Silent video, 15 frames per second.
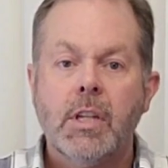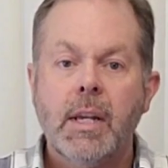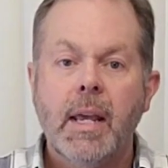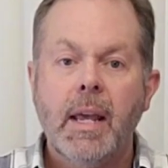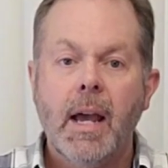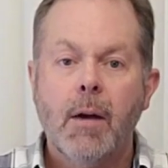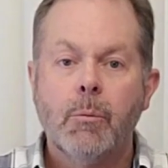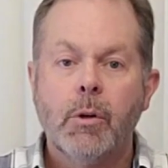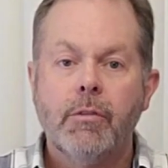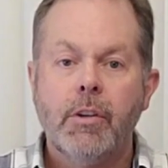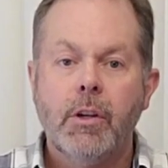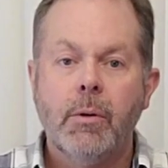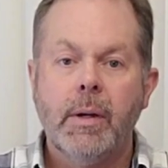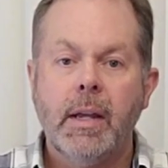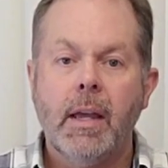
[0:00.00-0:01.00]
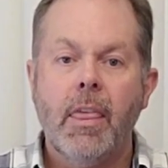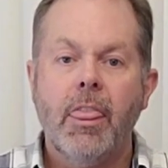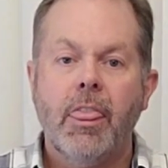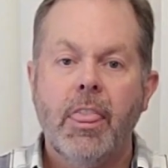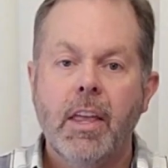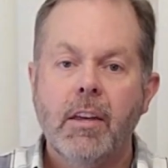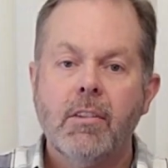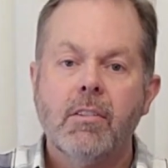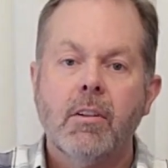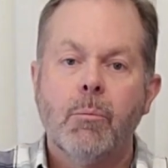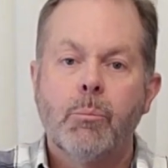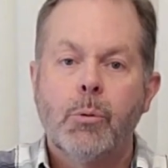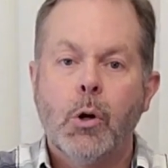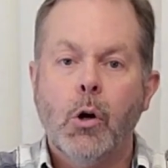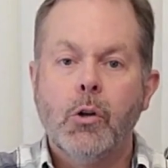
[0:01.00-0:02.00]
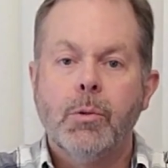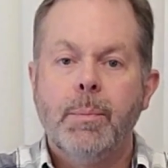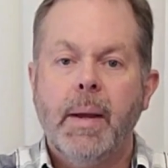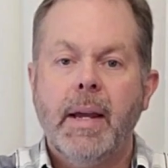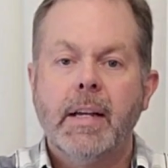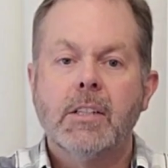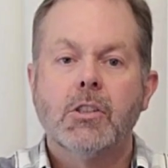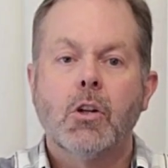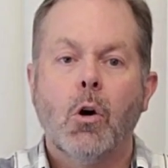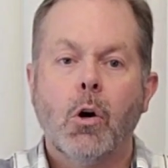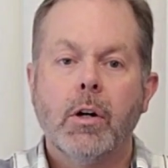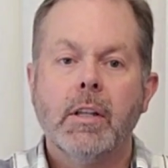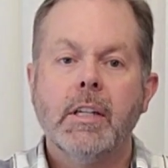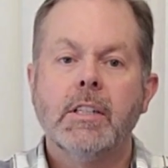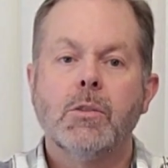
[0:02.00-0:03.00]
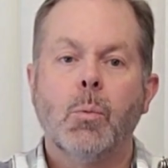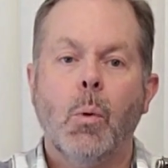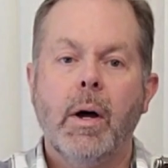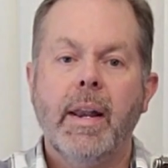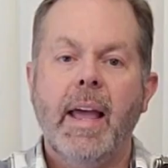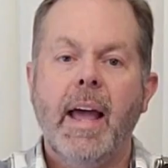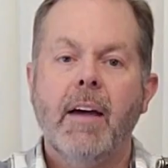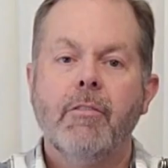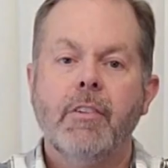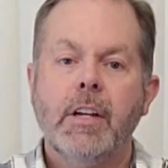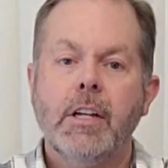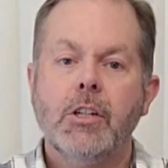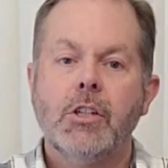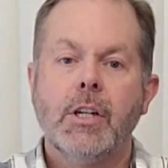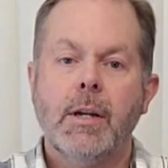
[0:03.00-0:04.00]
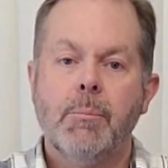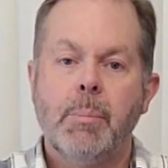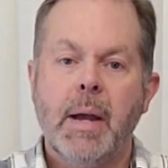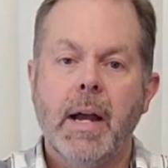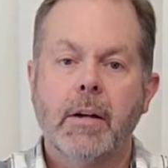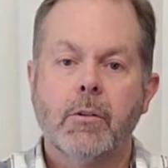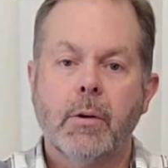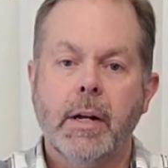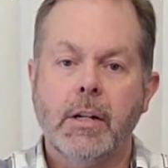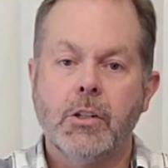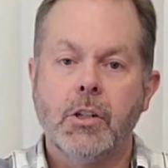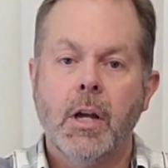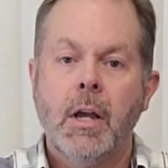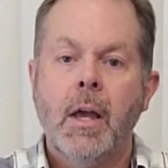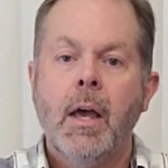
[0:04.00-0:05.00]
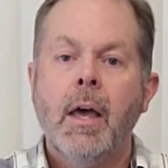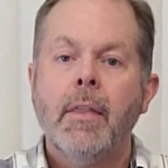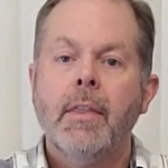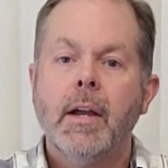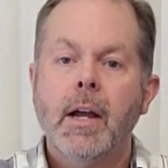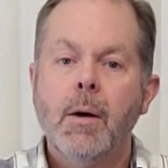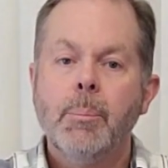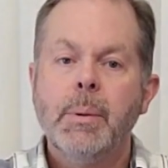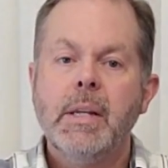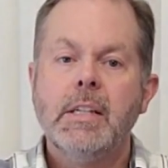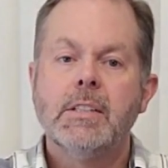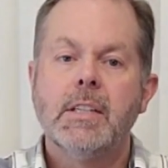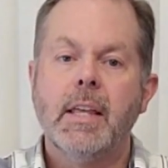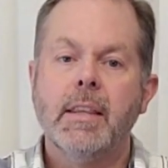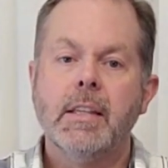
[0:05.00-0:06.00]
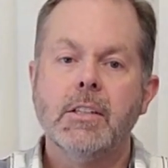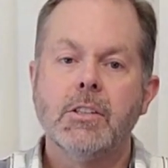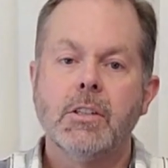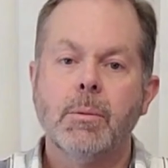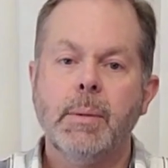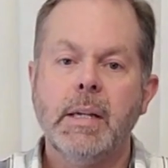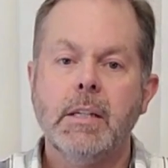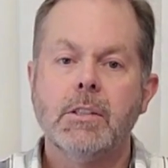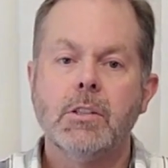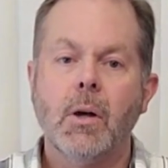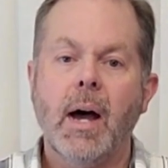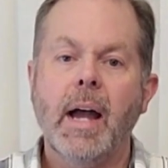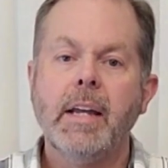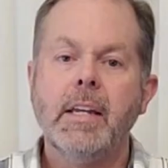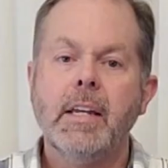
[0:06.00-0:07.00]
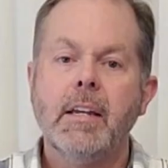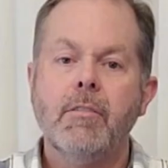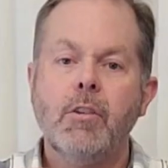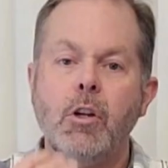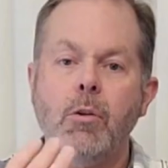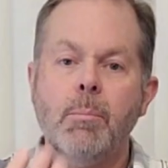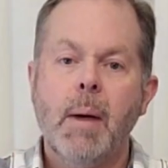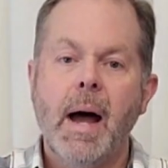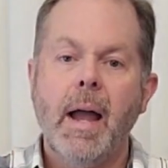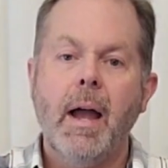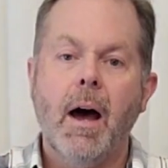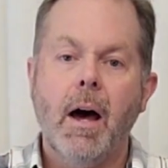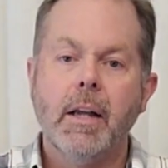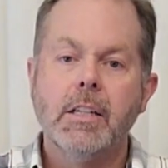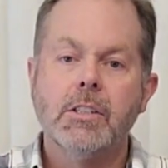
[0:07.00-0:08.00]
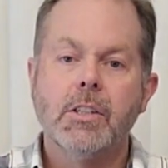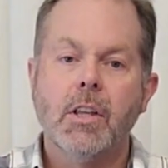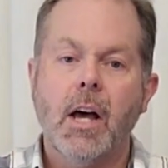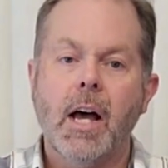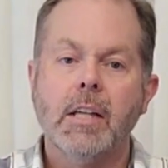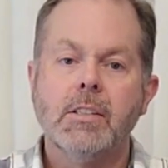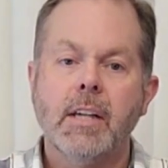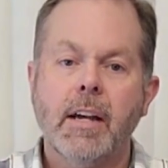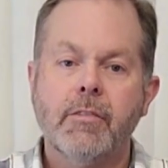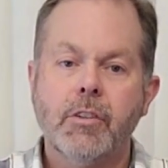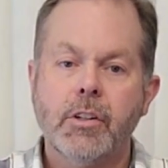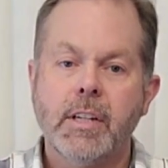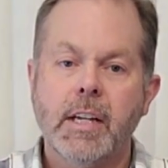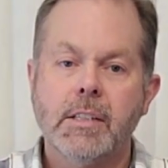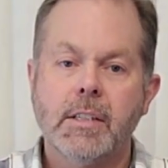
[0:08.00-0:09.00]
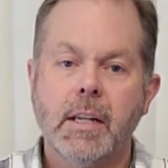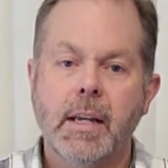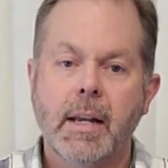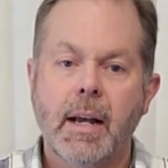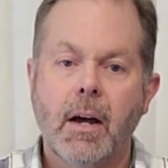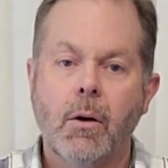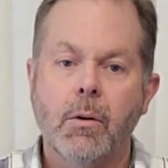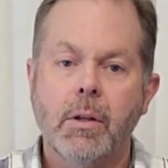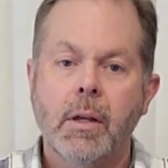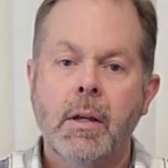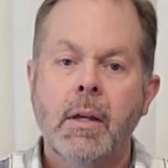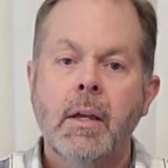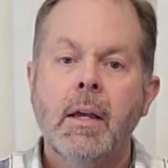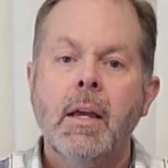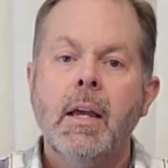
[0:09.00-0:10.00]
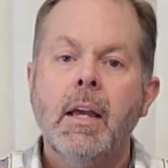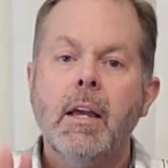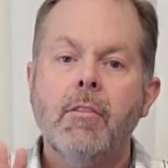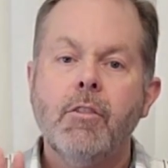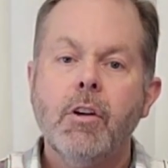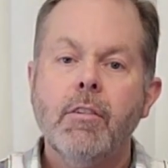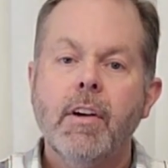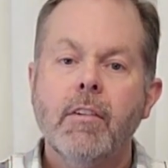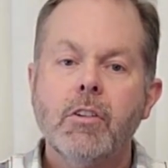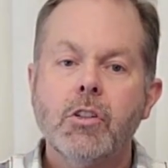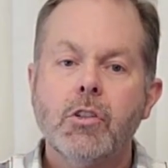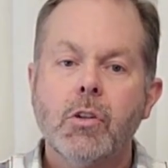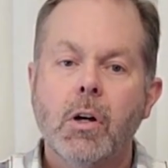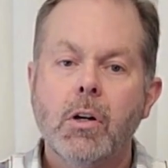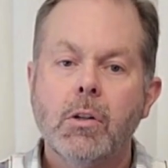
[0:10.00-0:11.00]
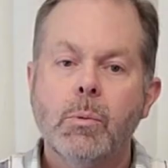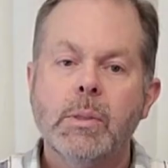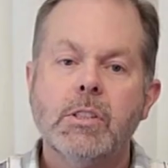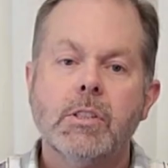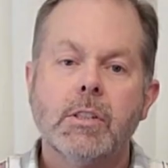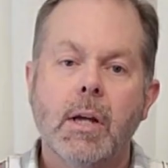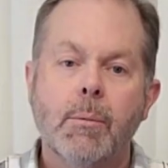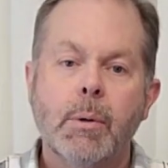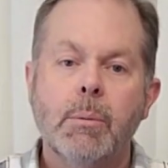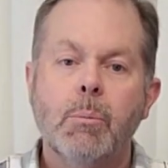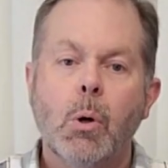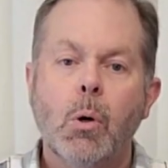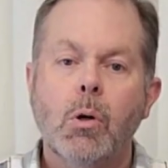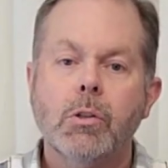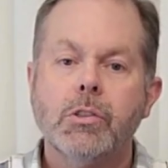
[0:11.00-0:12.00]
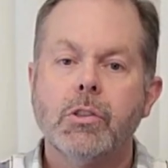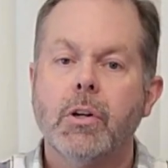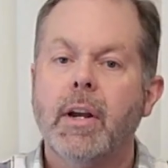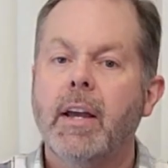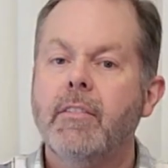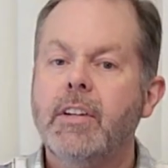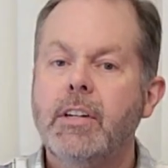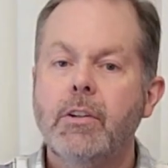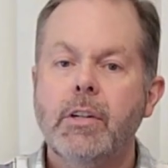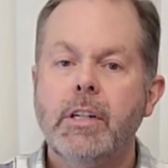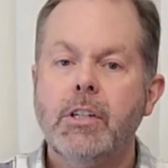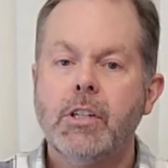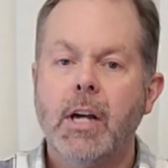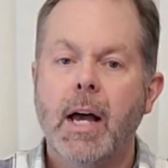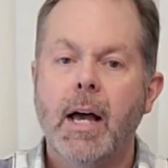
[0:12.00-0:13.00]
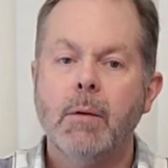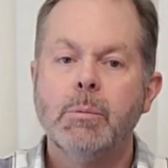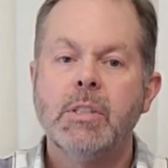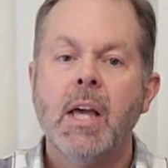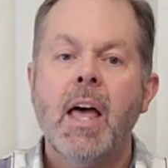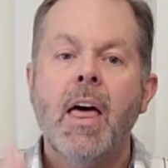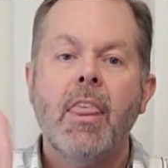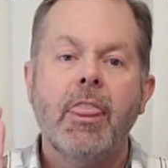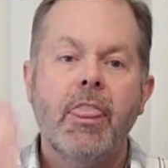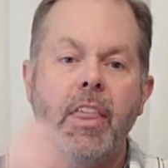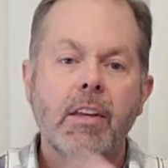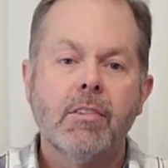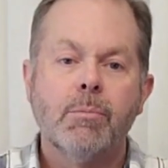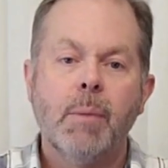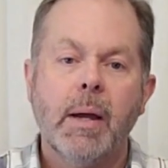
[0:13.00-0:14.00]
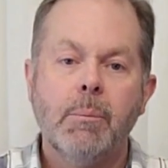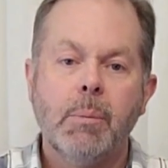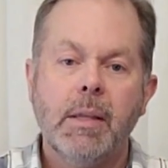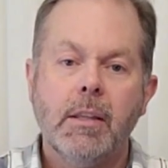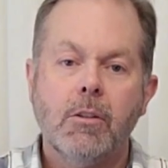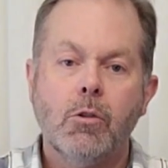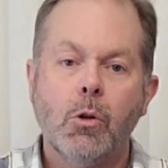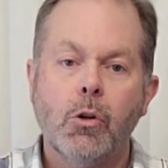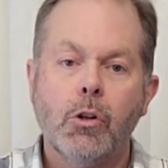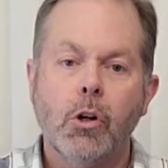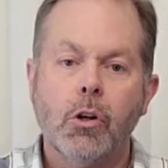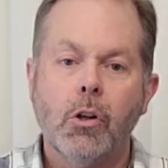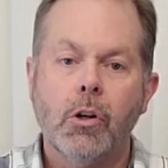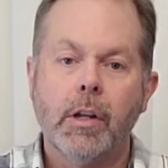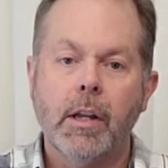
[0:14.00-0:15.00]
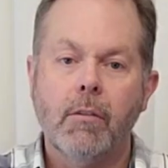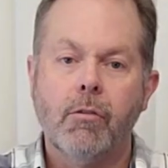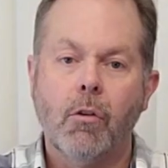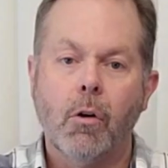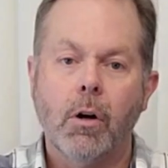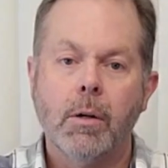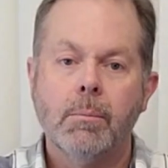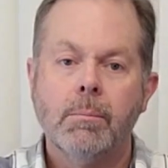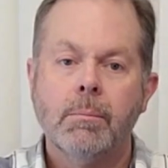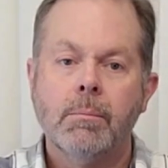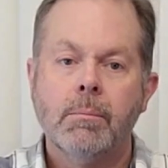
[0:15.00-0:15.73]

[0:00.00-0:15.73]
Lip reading: Today I'm reviewing this PROTMEX Cordless 1/2 inch impact wrench. The company sent this to me so I could give you my honest thoughts after testing it out. If you've ever struggled with stubborn bolts or heavy-duty jobs, this might be the tool you're looking for.